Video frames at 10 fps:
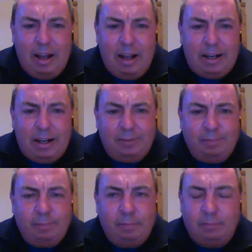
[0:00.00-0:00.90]

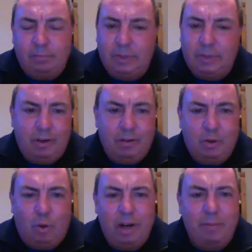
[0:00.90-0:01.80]

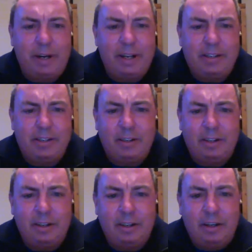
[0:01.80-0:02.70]
20 minutes.
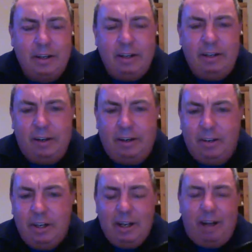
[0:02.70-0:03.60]

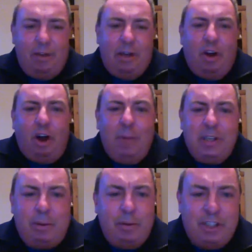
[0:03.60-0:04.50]
It all
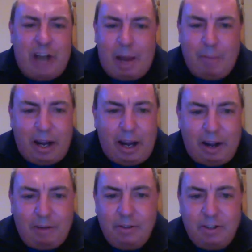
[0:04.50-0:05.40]
depends on how much time I
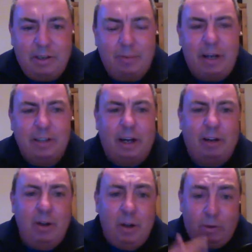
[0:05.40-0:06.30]
have. And sometimes
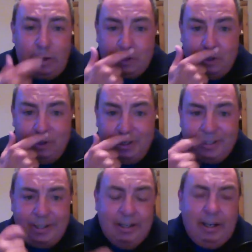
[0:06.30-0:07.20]
what I'll do
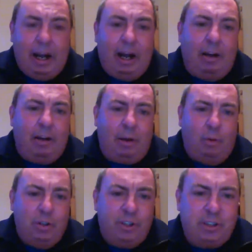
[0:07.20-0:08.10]
is I
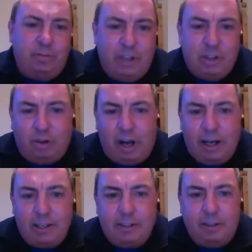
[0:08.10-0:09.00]
won't just
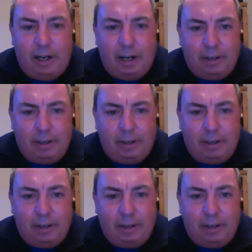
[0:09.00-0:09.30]
visualize